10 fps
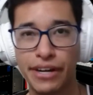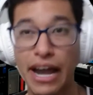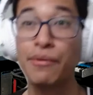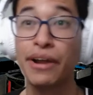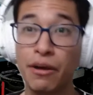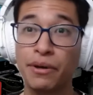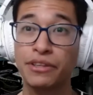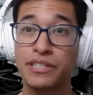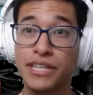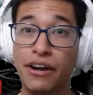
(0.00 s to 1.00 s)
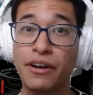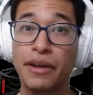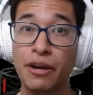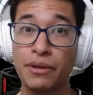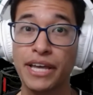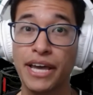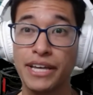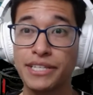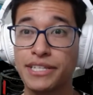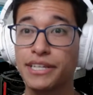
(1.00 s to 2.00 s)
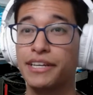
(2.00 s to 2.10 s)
I care about the sound and I care about the heads.